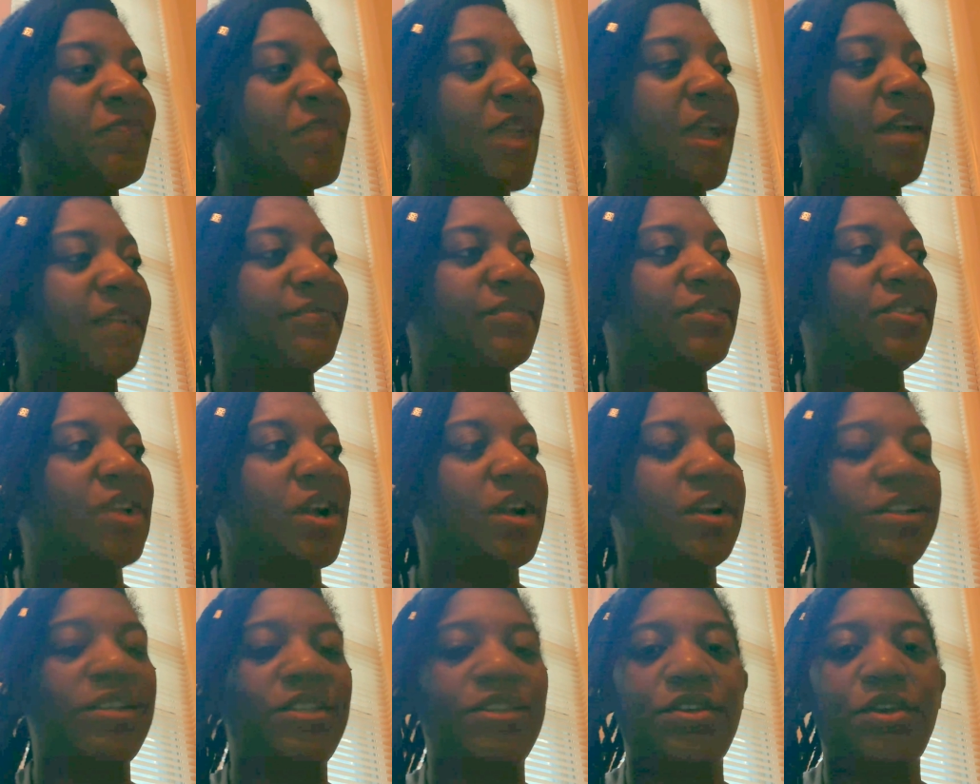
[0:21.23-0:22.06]
I've
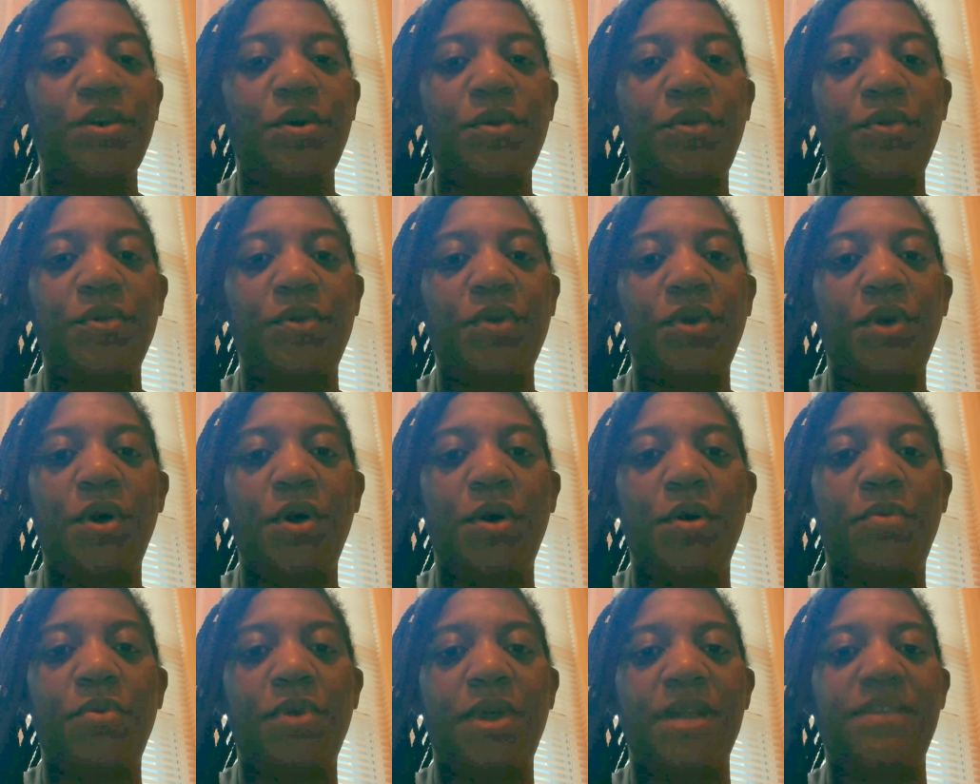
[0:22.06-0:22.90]
started to go through the
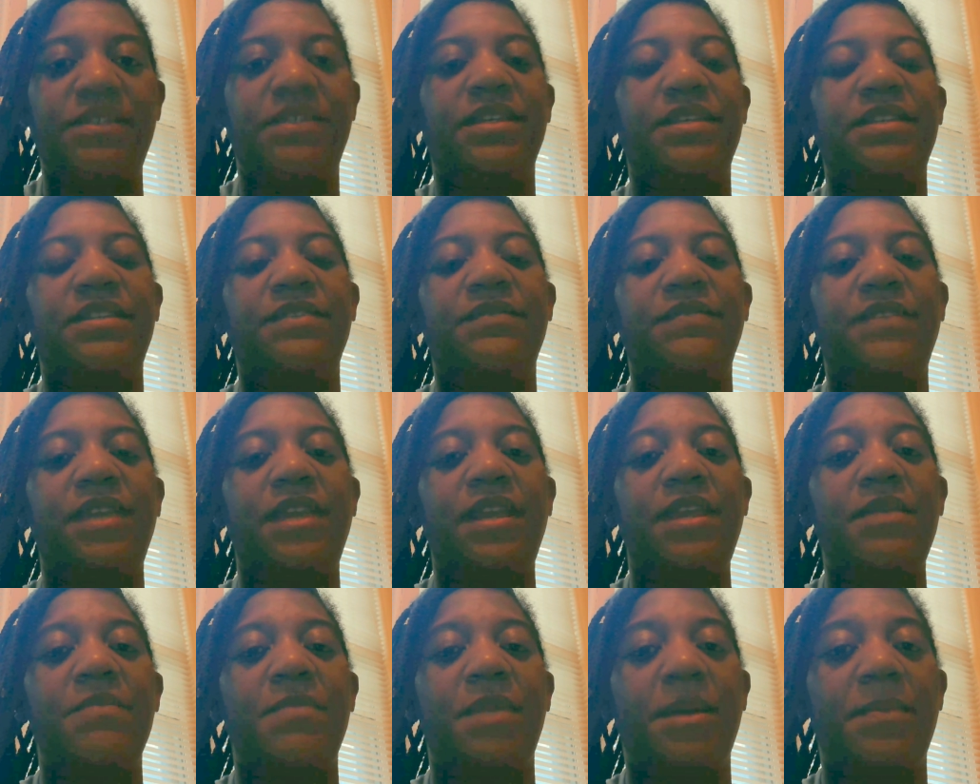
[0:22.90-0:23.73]
whole process of
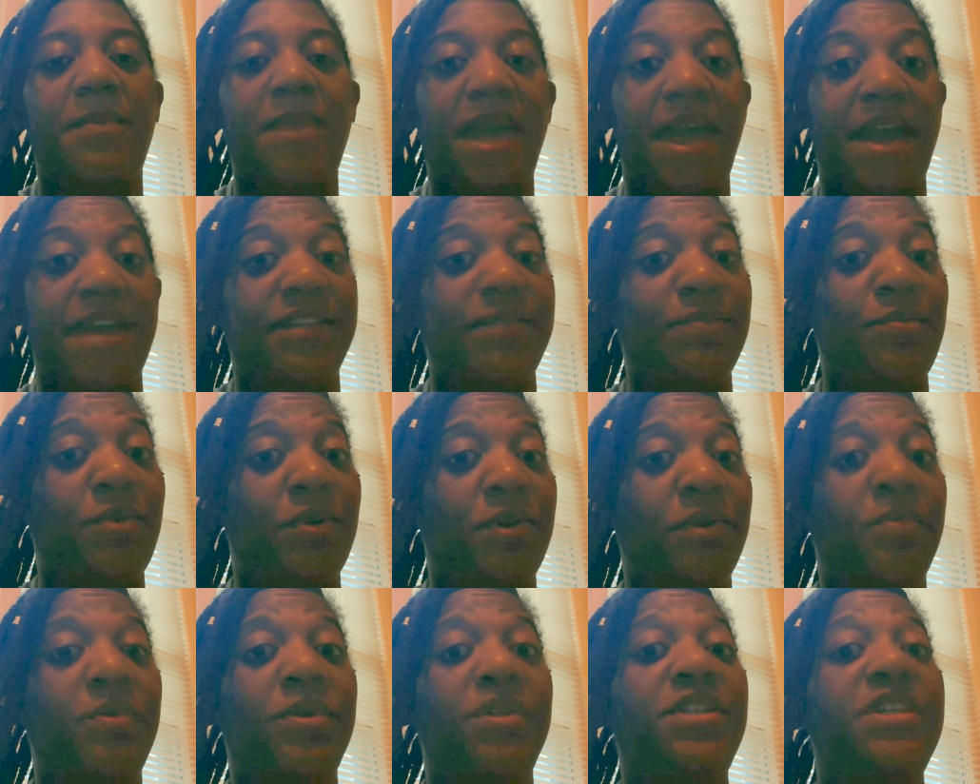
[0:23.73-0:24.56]
getting my
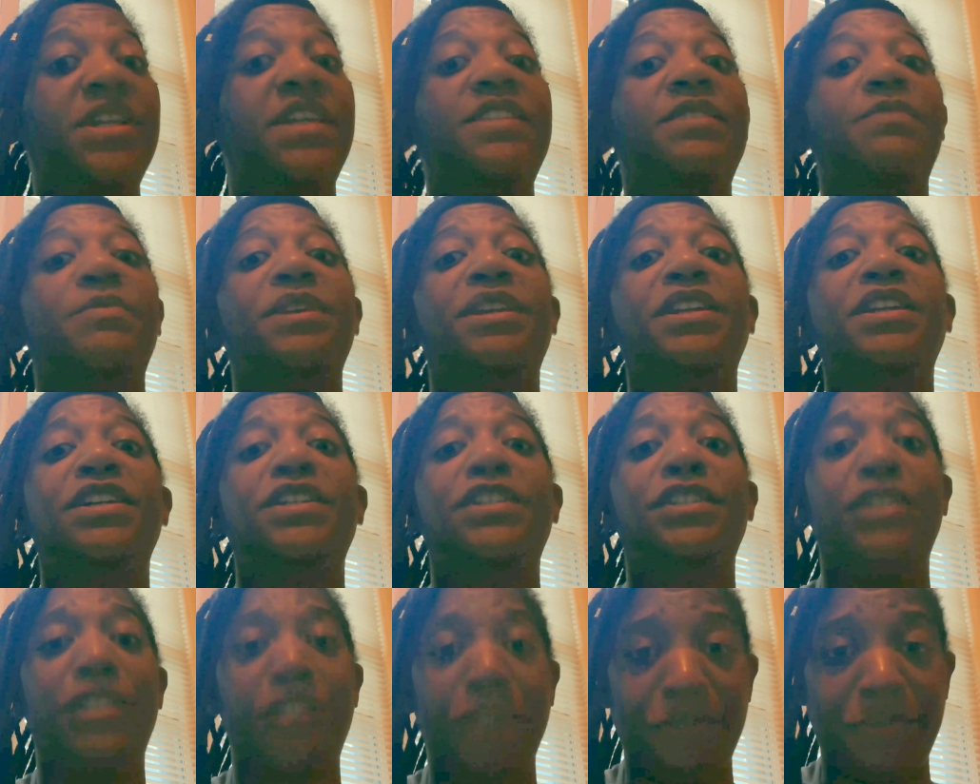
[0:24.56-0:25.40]
passport, which has been a
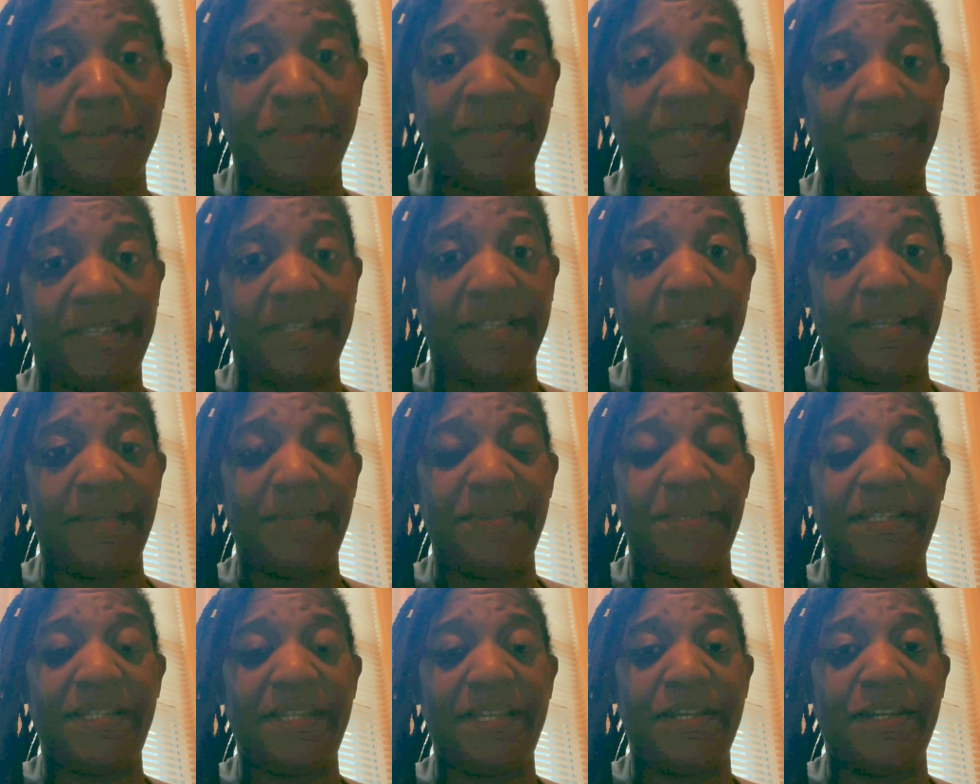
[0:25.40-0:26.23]
doozy, let
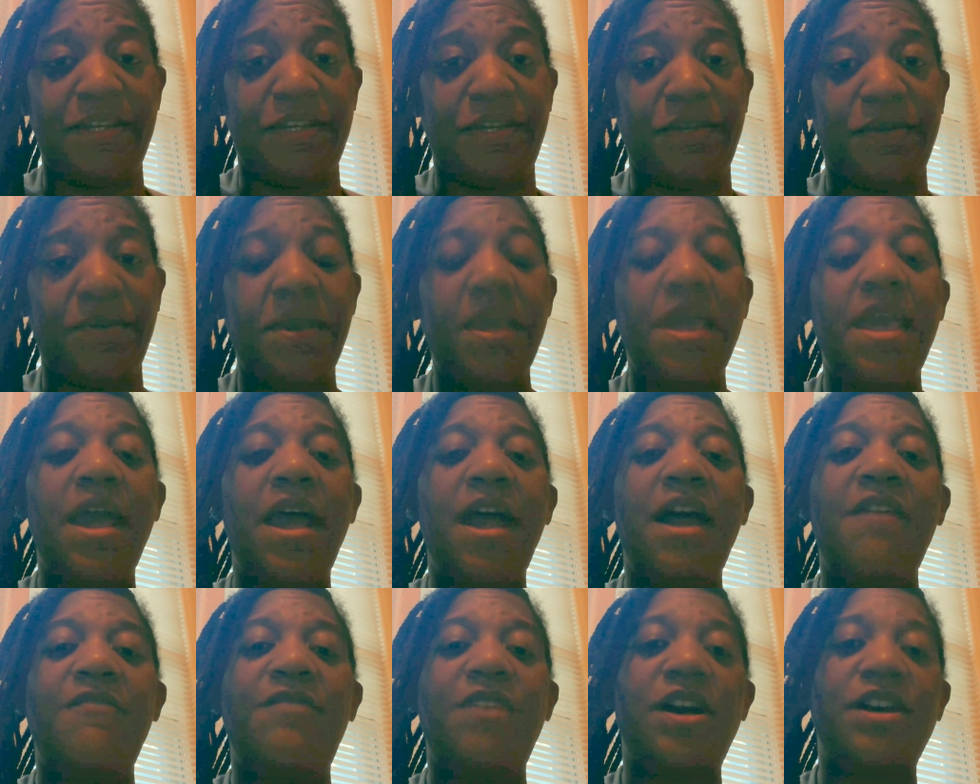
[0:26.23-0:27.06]
me tell you.
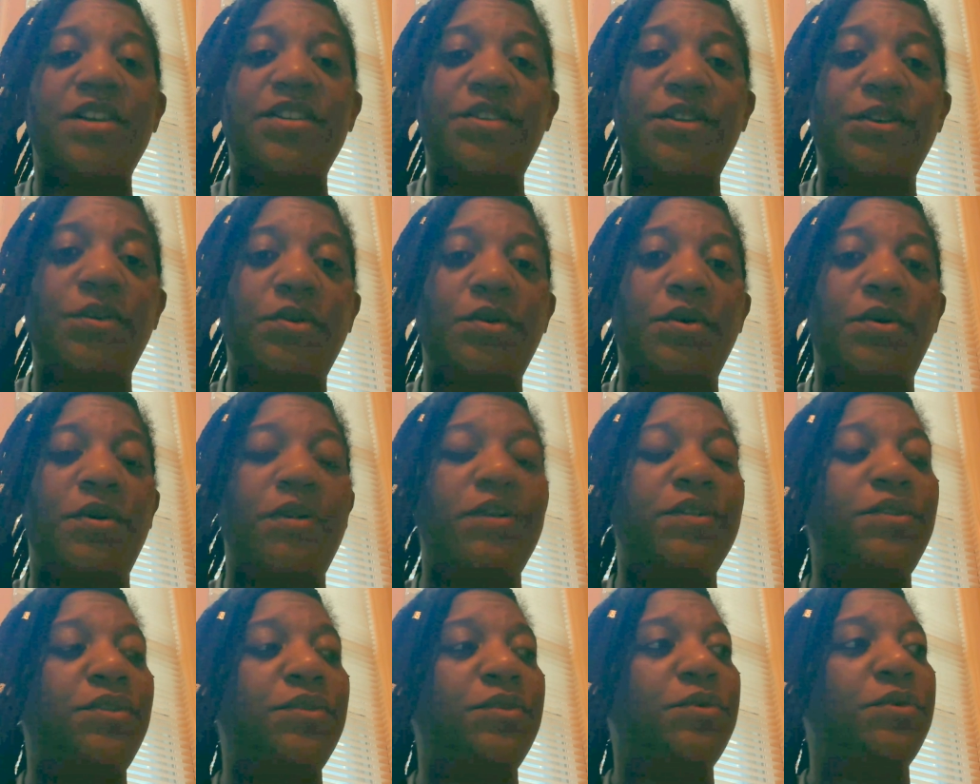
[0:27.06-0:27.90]
I've also
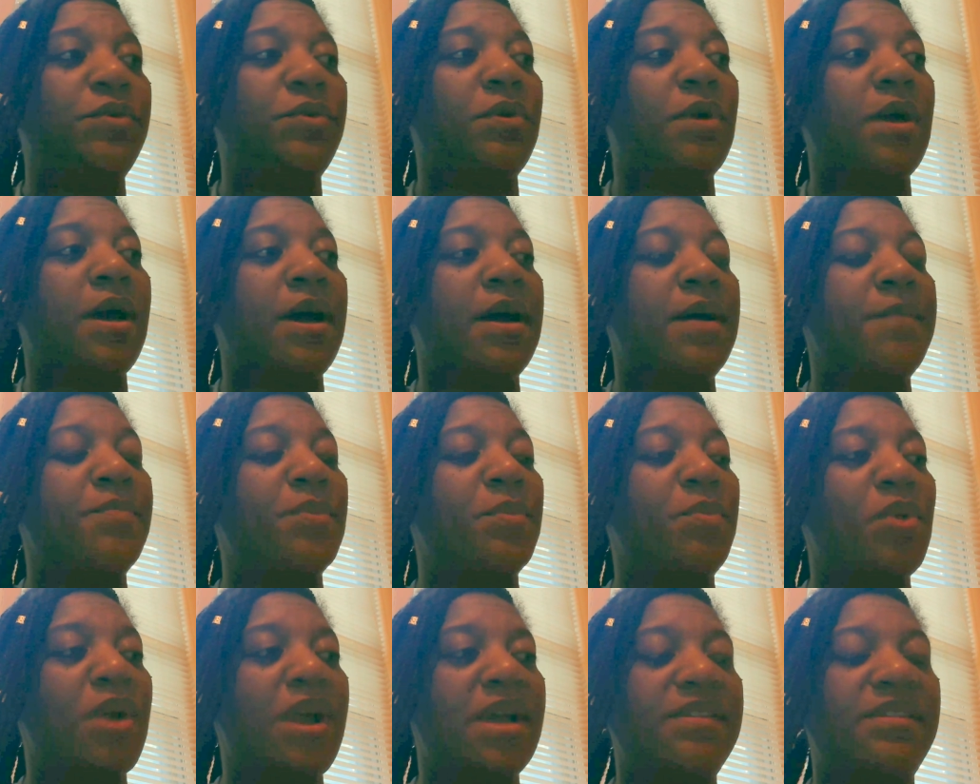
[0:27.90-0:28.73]
gone through um, the
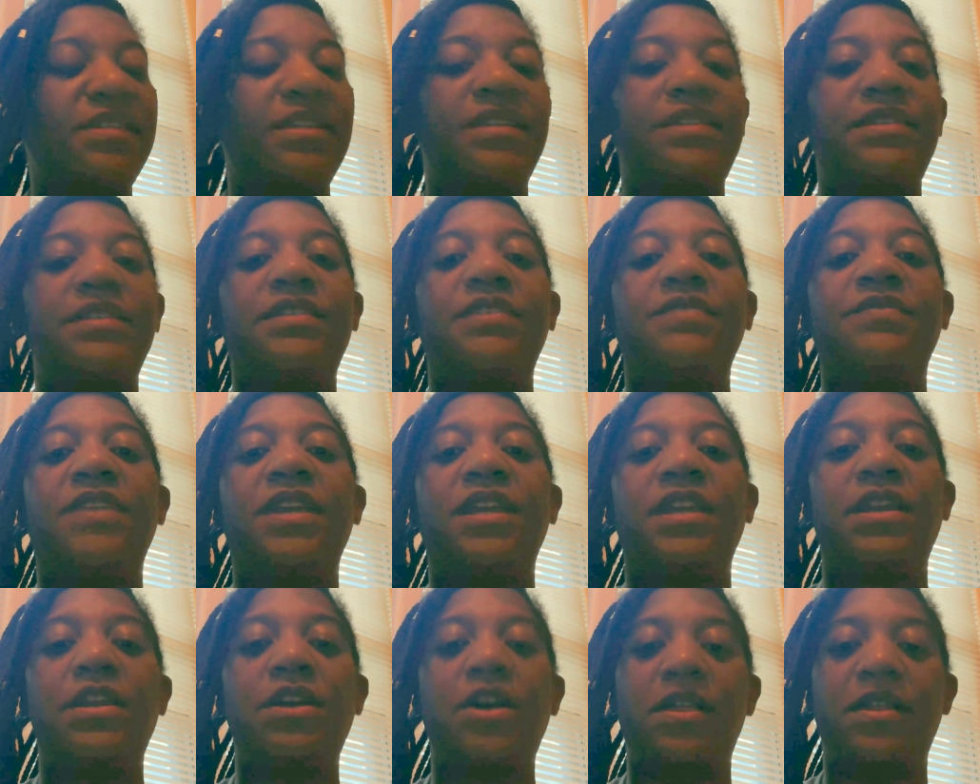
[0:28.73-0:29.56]
processes of
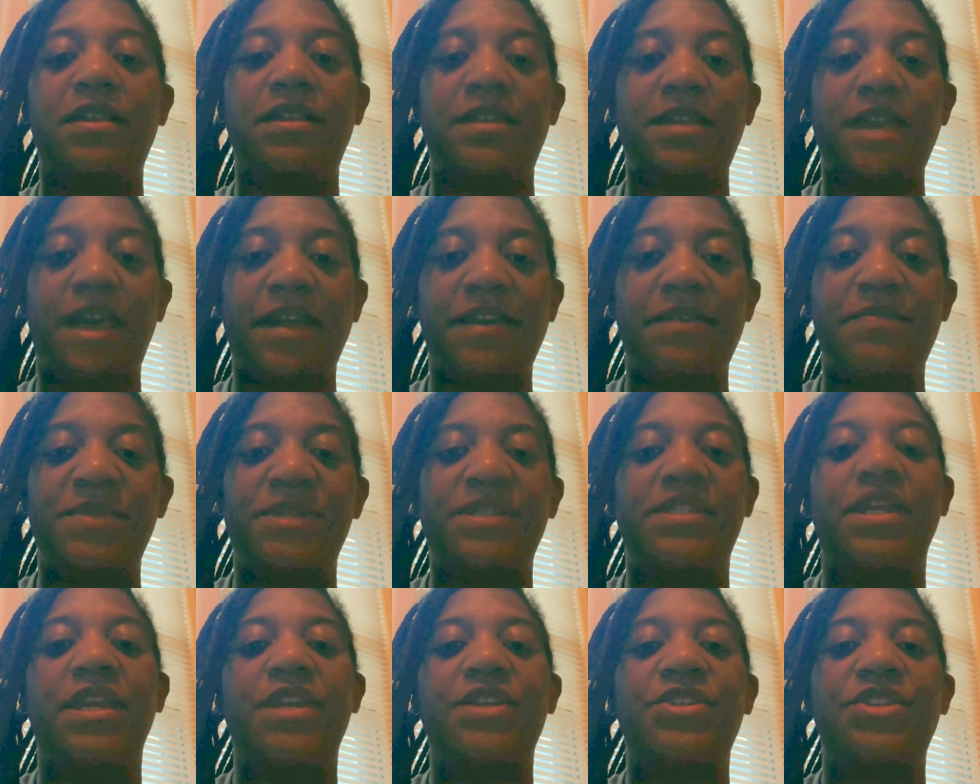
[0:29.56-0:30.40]
getting all the
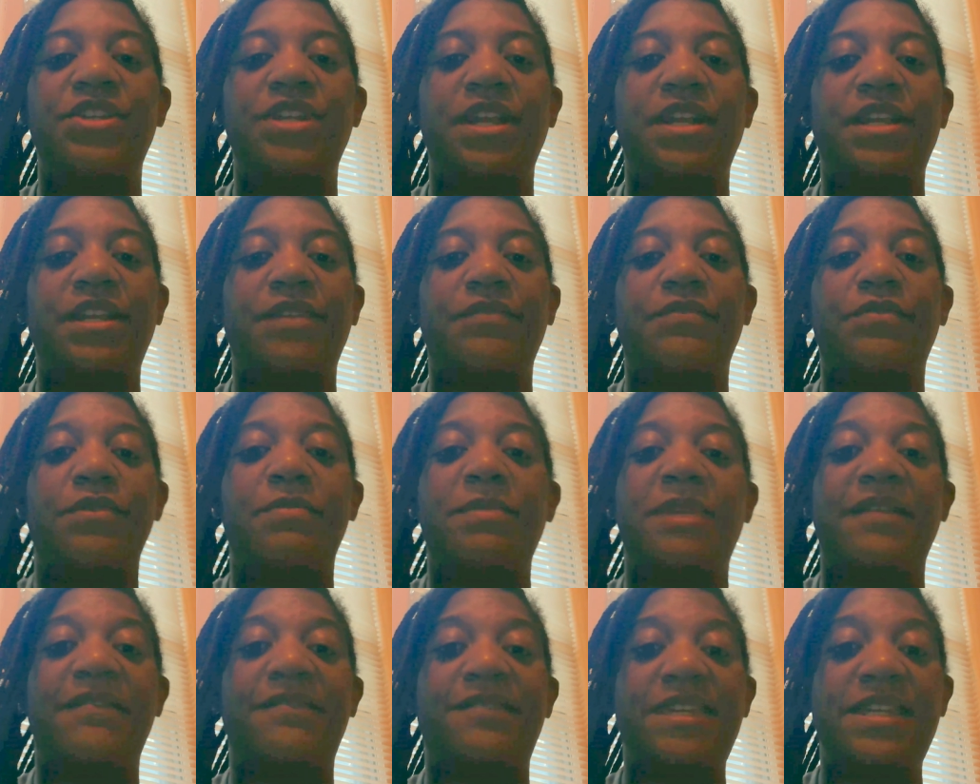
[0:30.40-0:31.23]
documentation I need for
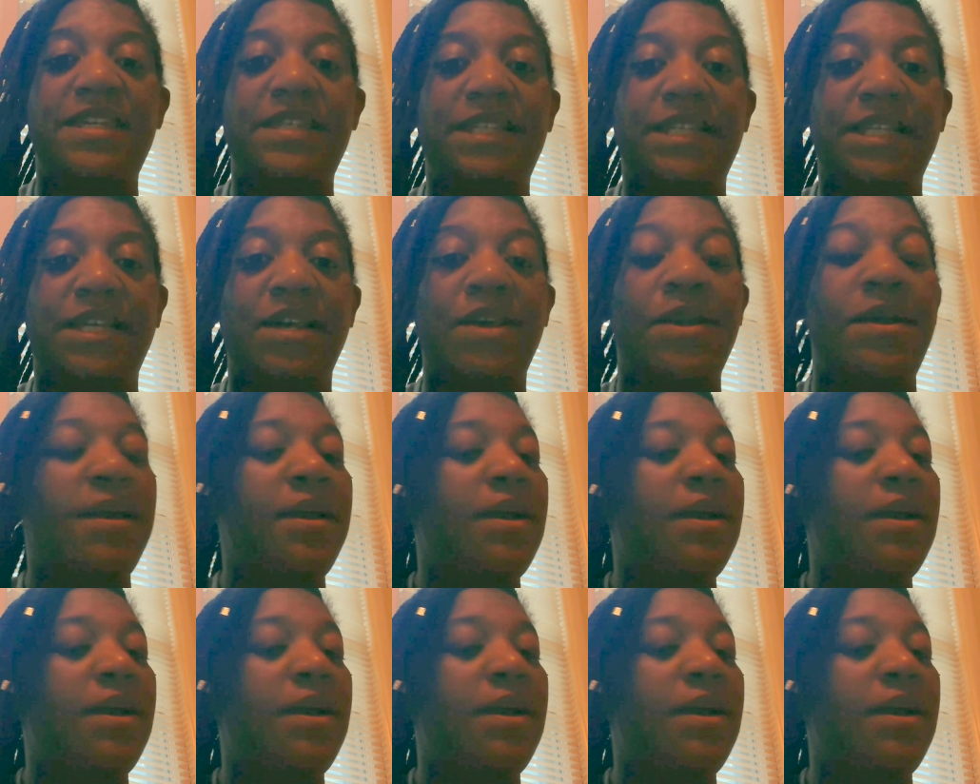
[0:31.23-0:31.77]
my visa.